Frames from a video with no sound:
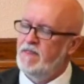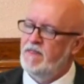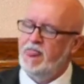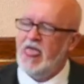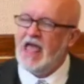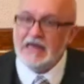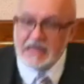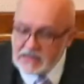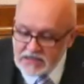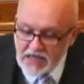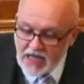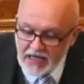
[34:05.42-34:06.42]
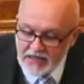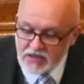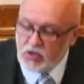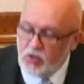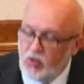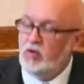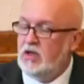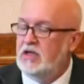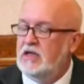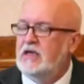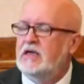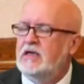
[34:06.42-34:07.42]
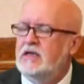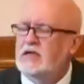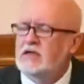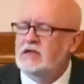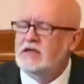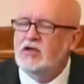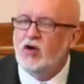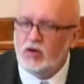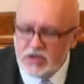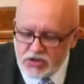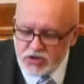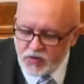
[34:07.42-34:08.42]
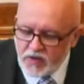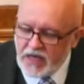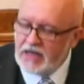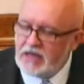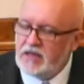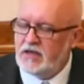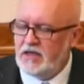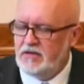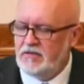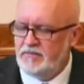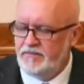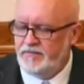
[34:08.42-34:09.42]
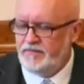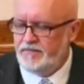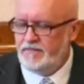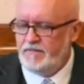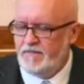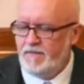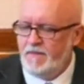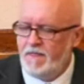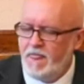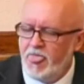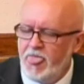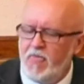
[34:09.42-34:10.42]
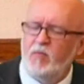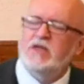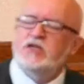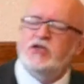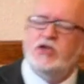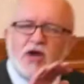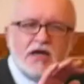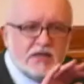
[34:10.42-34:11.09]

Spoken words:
any sign at all that God is doing anything? When did you try to